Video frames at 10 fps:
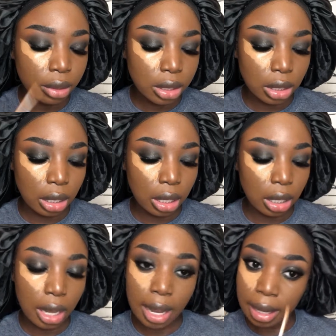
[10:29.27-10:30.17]
There's a
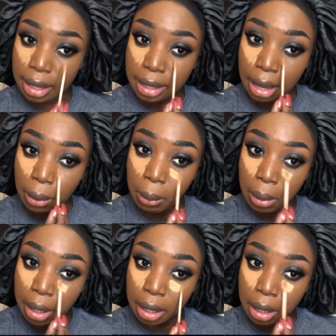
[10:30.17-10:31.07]
lot in that
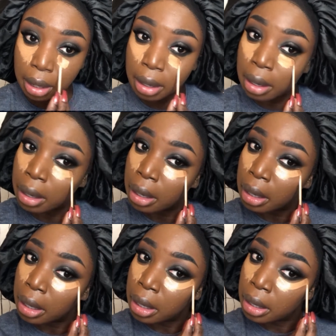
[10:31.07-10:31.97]
one
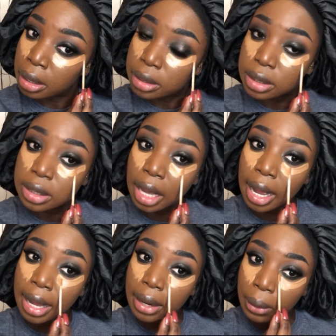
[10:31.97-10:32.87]

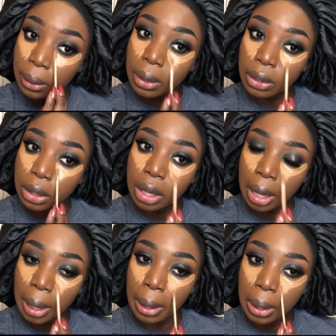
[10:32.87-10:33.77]
side. Holy
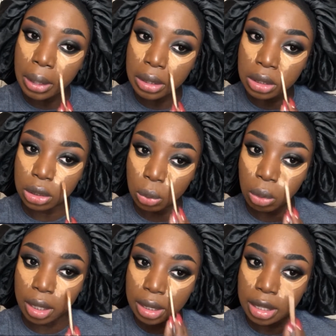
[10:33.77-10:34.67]
cow. This is just
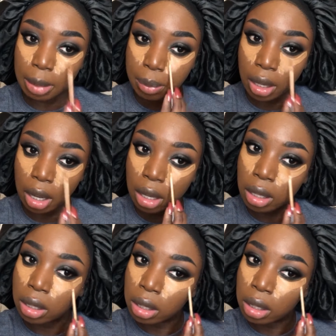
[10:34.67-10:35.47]
one dip, y'all.